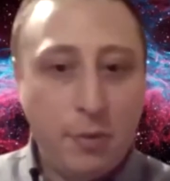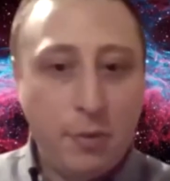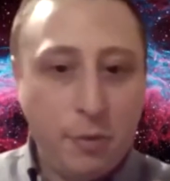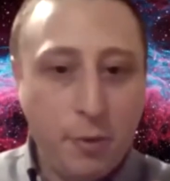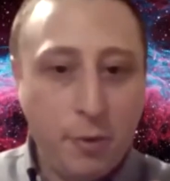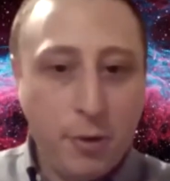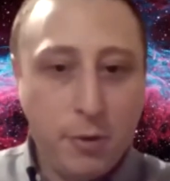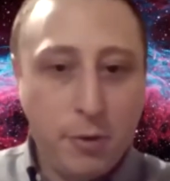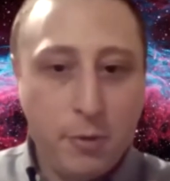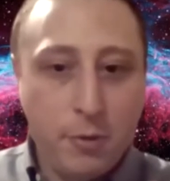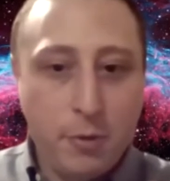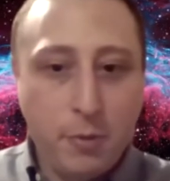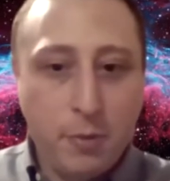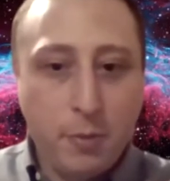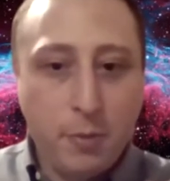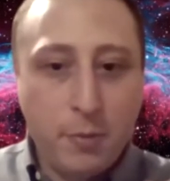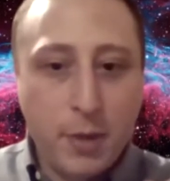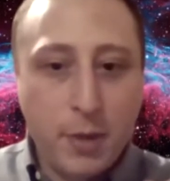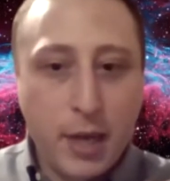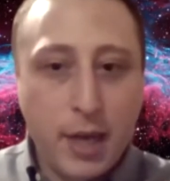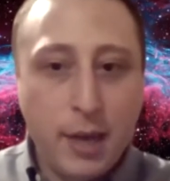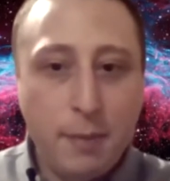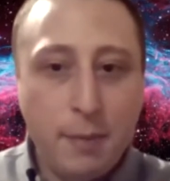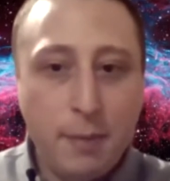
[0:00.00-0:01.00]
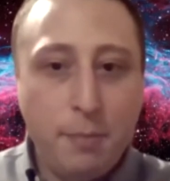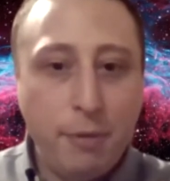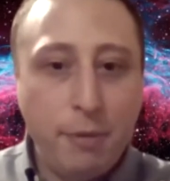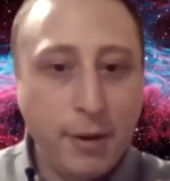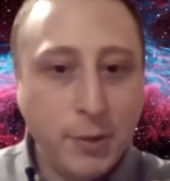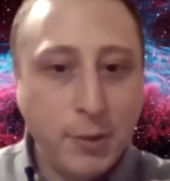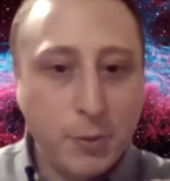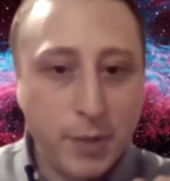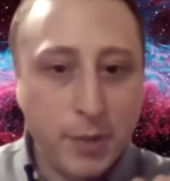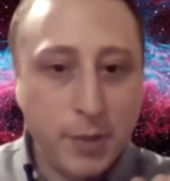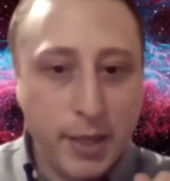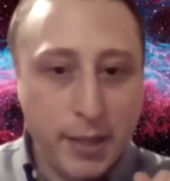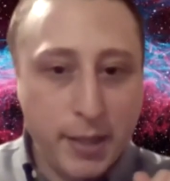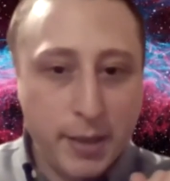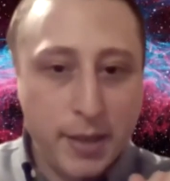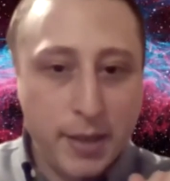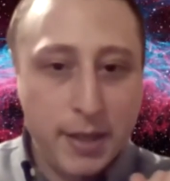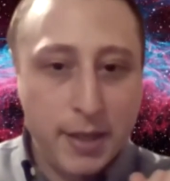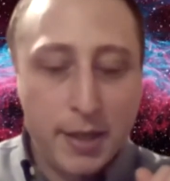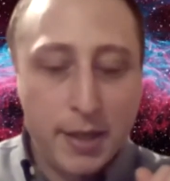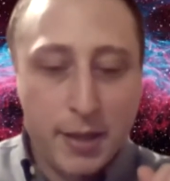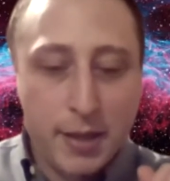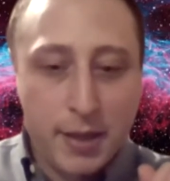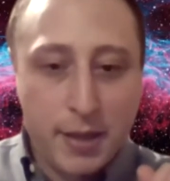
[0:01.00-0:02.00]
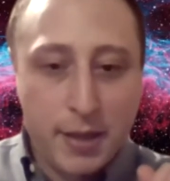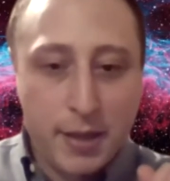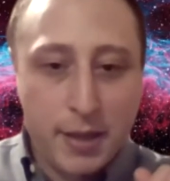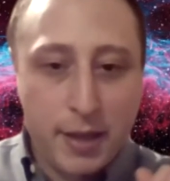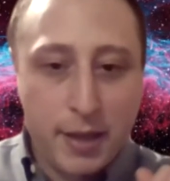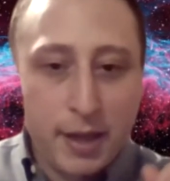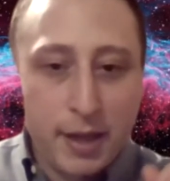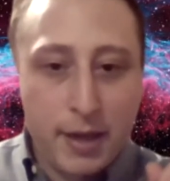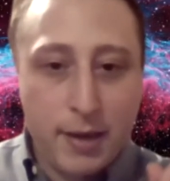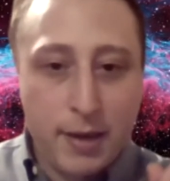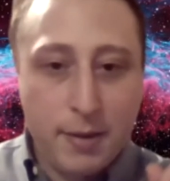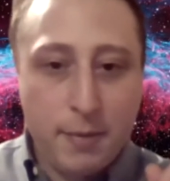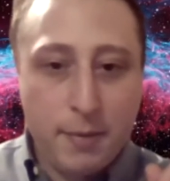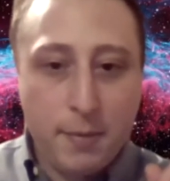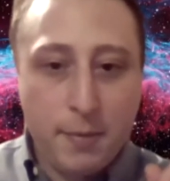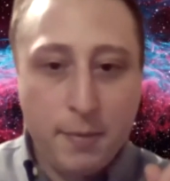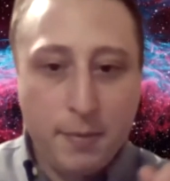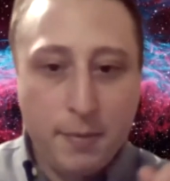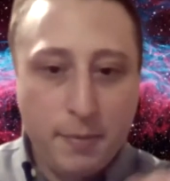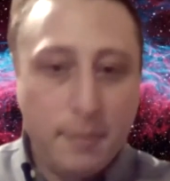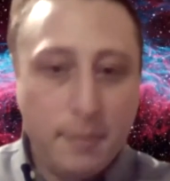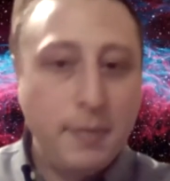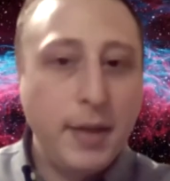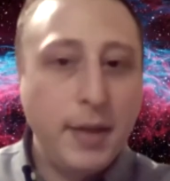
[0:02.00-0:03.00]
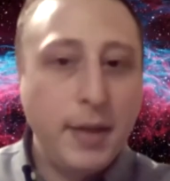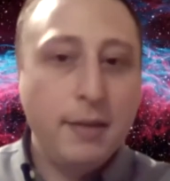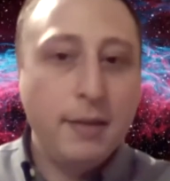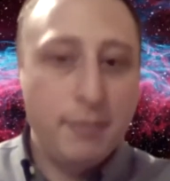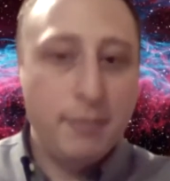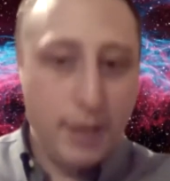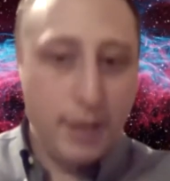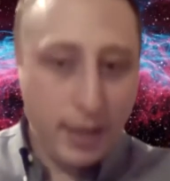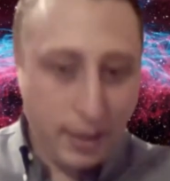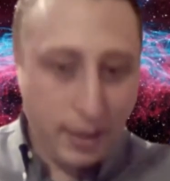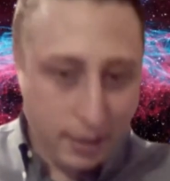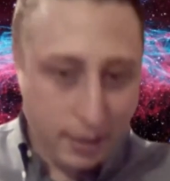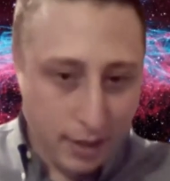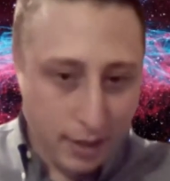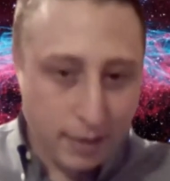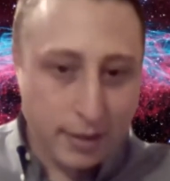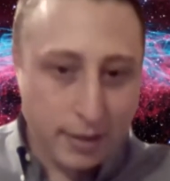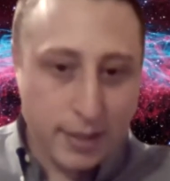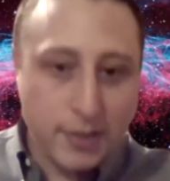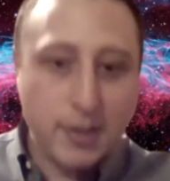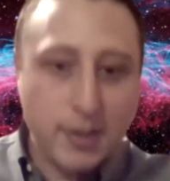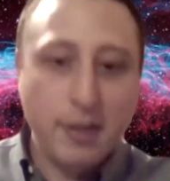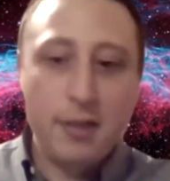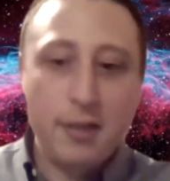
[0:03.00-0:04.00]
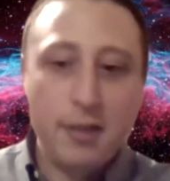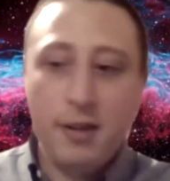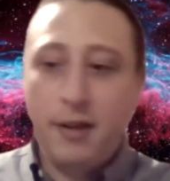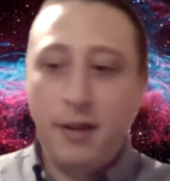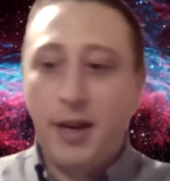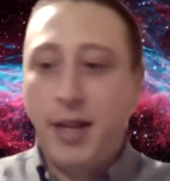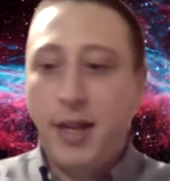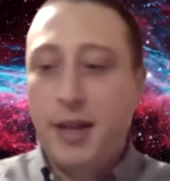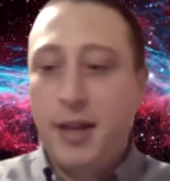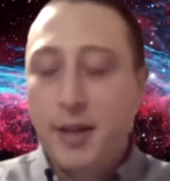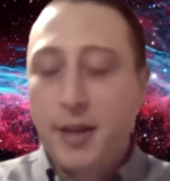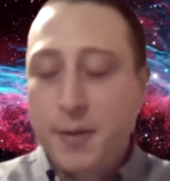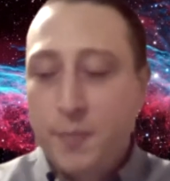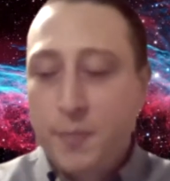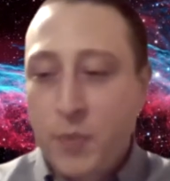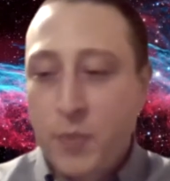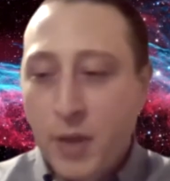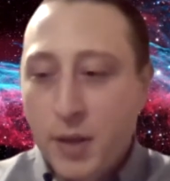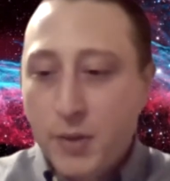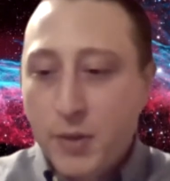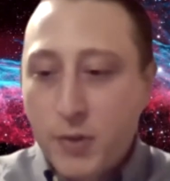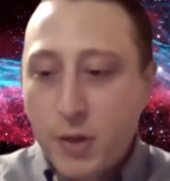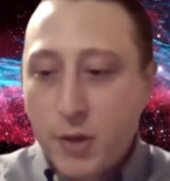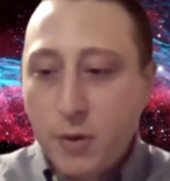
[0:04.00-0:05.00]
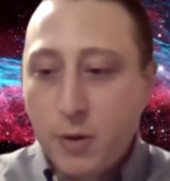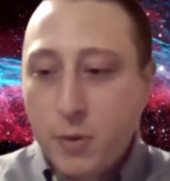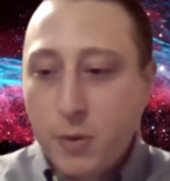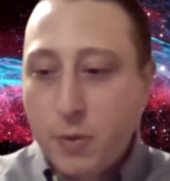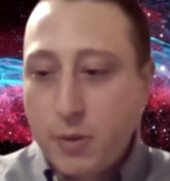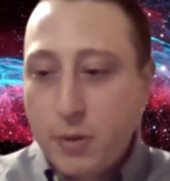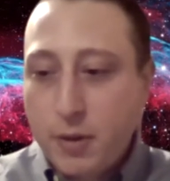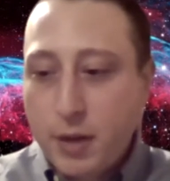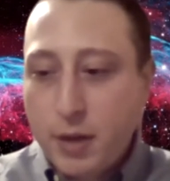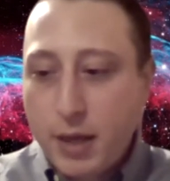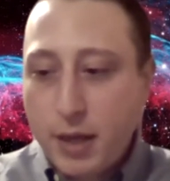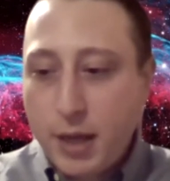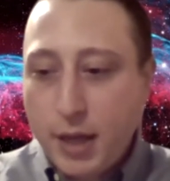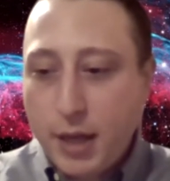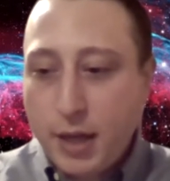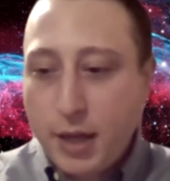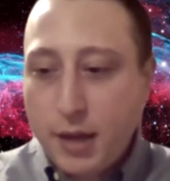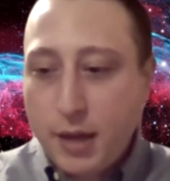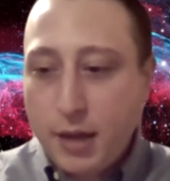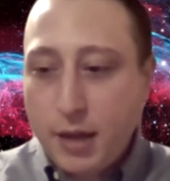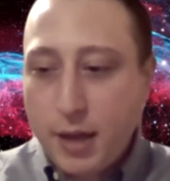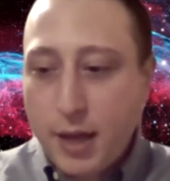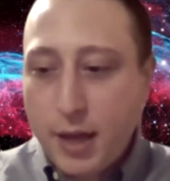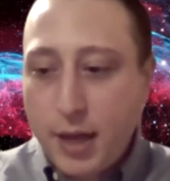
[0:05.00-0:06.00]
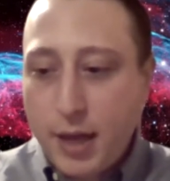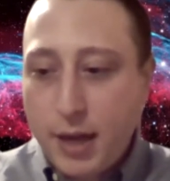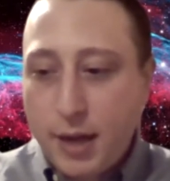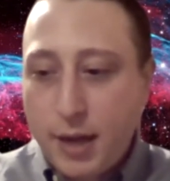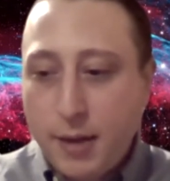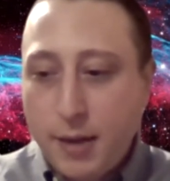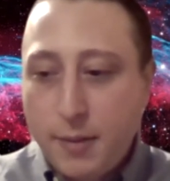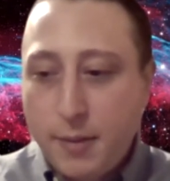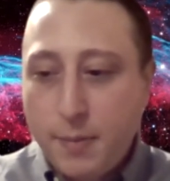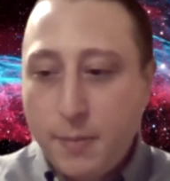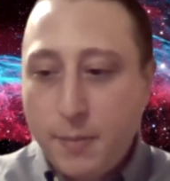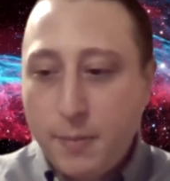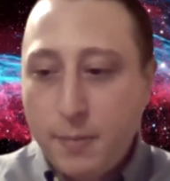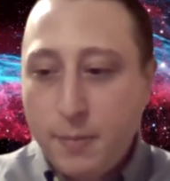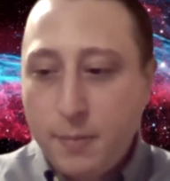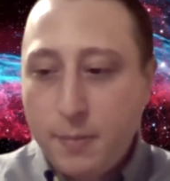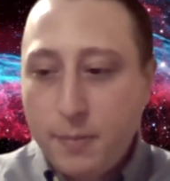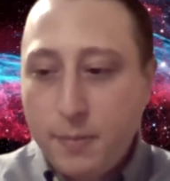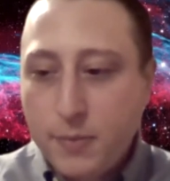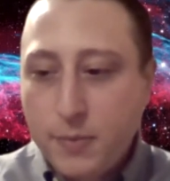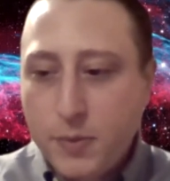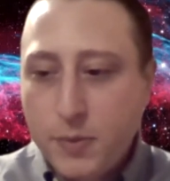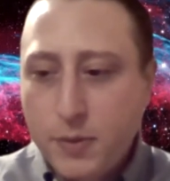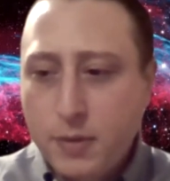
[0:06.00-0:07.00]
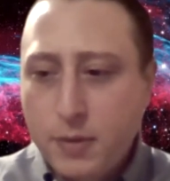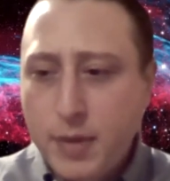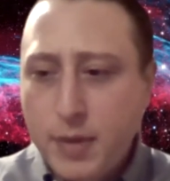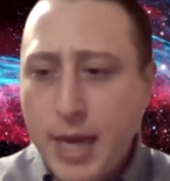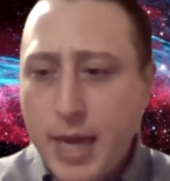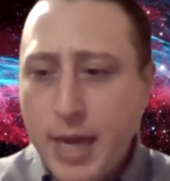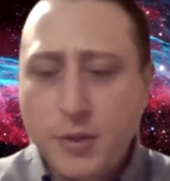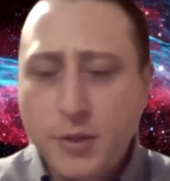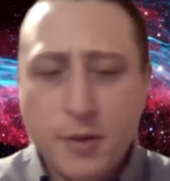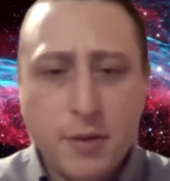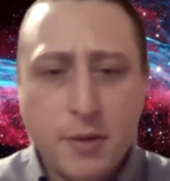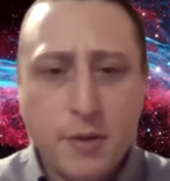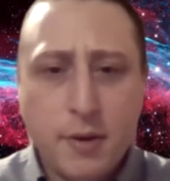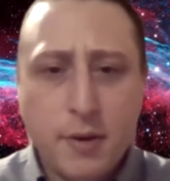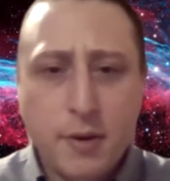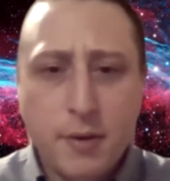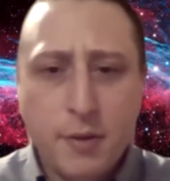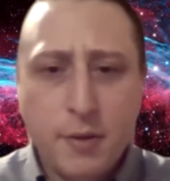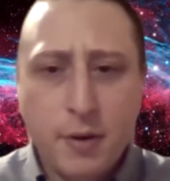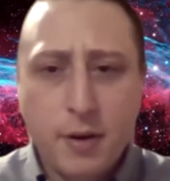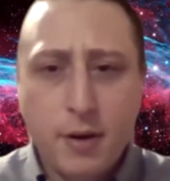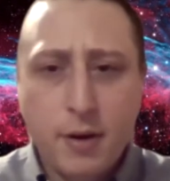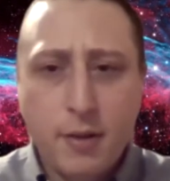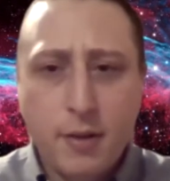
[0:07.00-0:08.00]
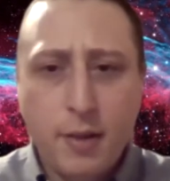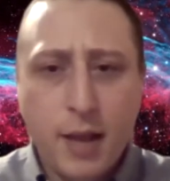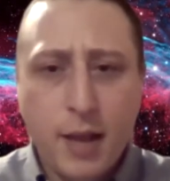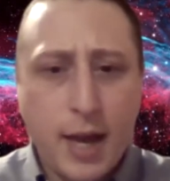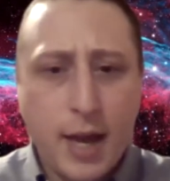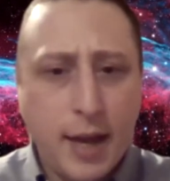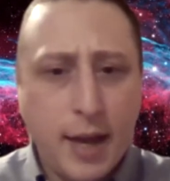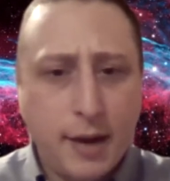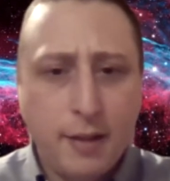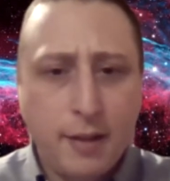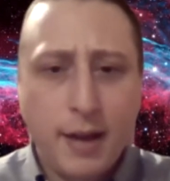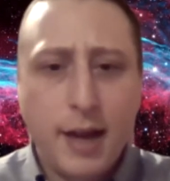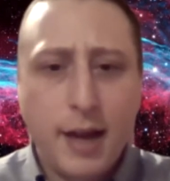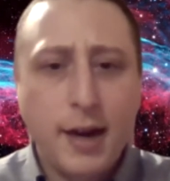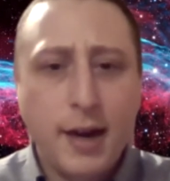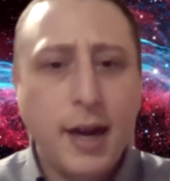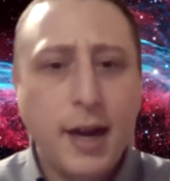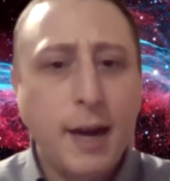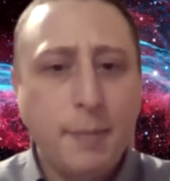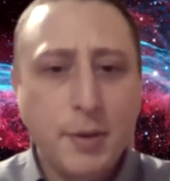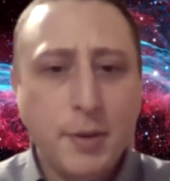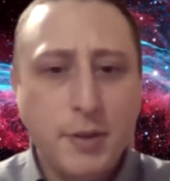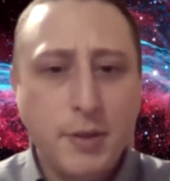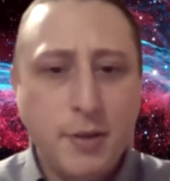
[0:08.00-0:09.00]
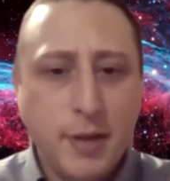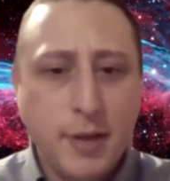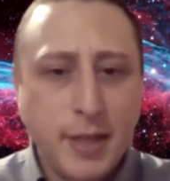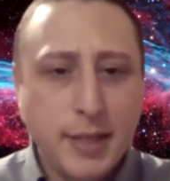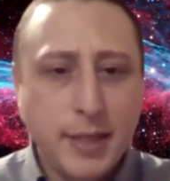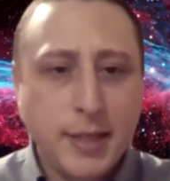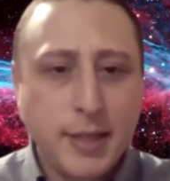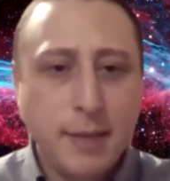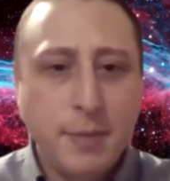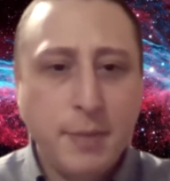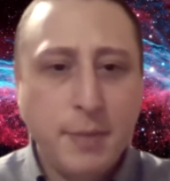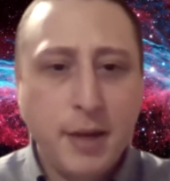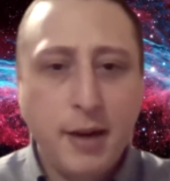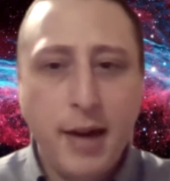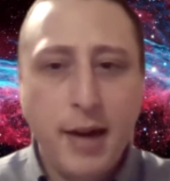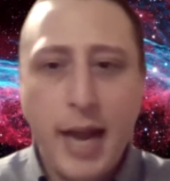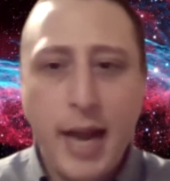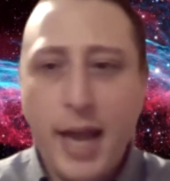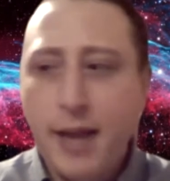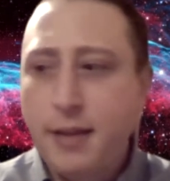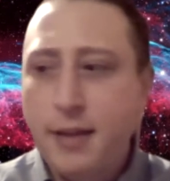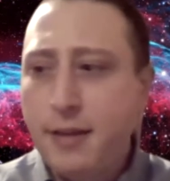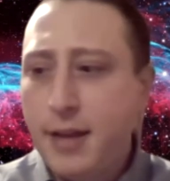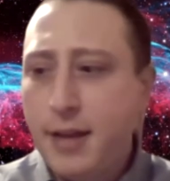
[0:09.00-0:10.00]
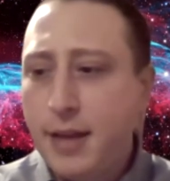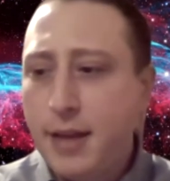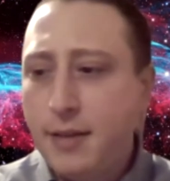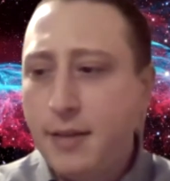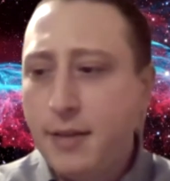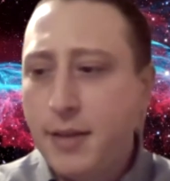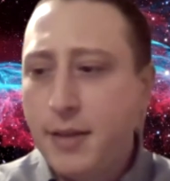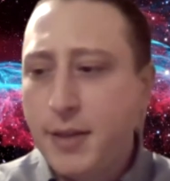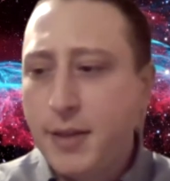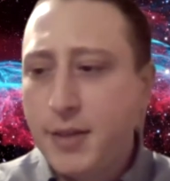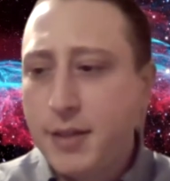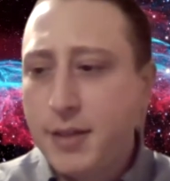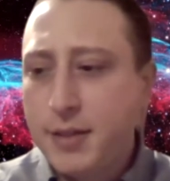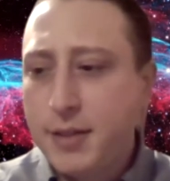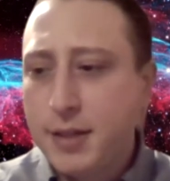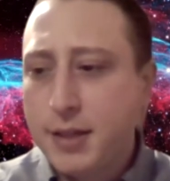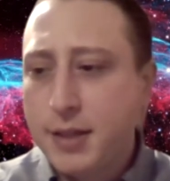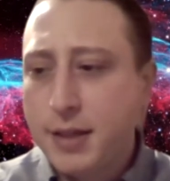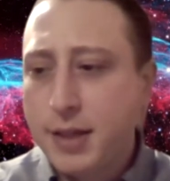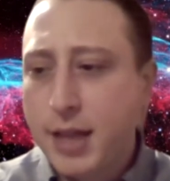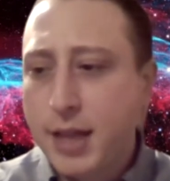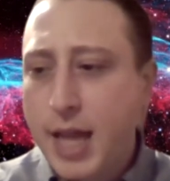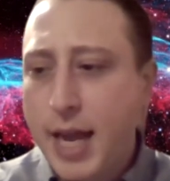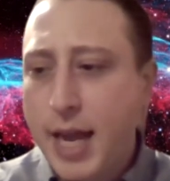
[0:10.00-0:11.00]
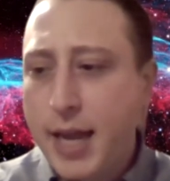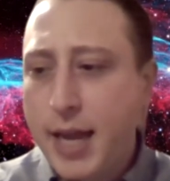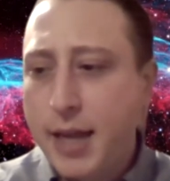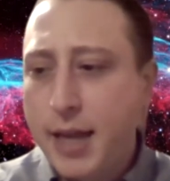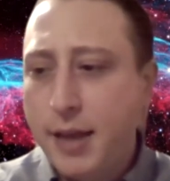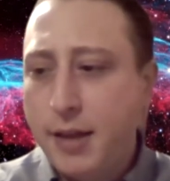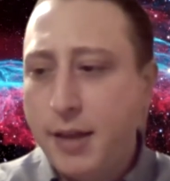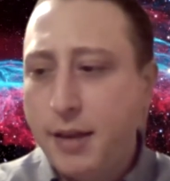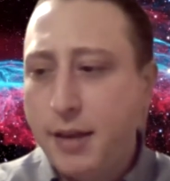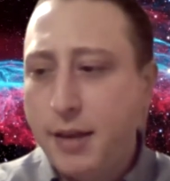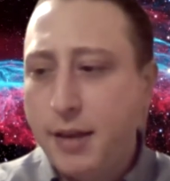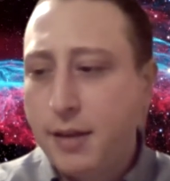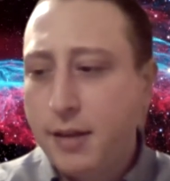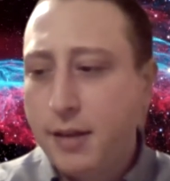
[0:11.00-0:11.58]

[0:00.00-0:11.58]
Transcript: through uh, Brunswick, it, um, it, at least in theory. Yeah. So um, yeah, so there, there are a lot, a lot of opportunities up here. And this isn't like,